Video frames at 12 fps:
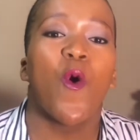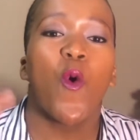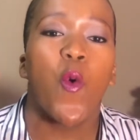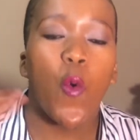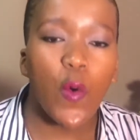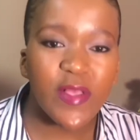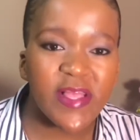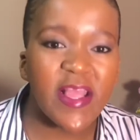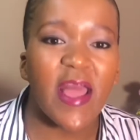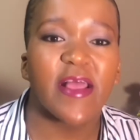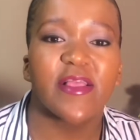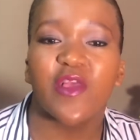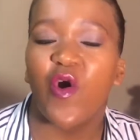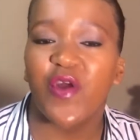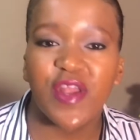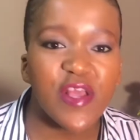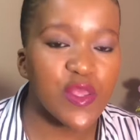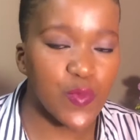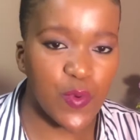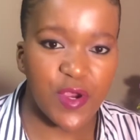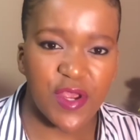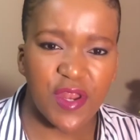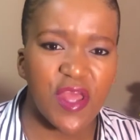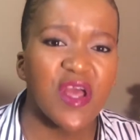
who stands on his word